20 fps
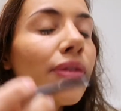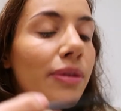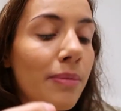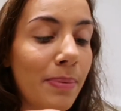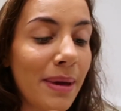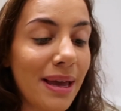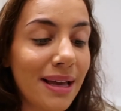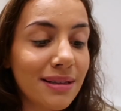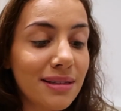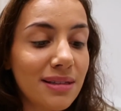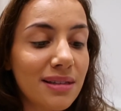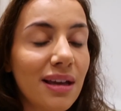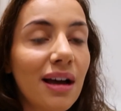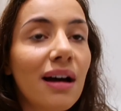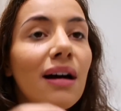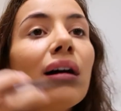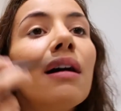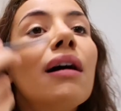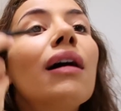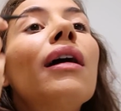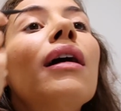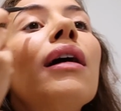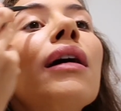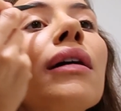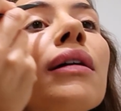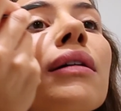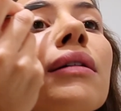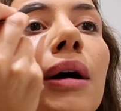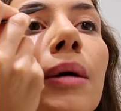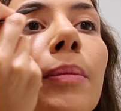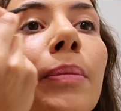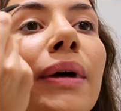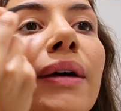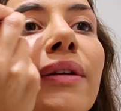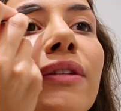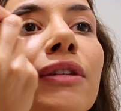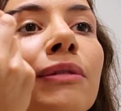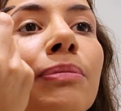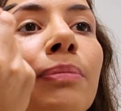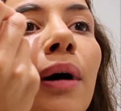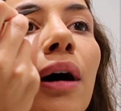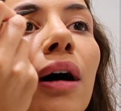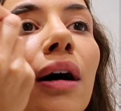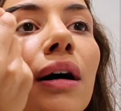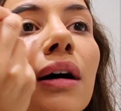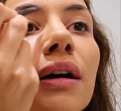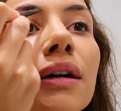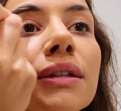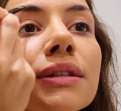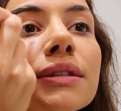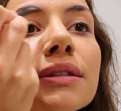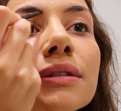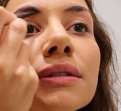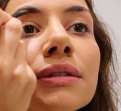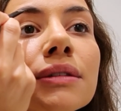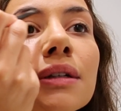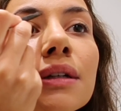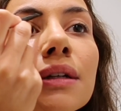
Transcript: the bits that are a bit sparse.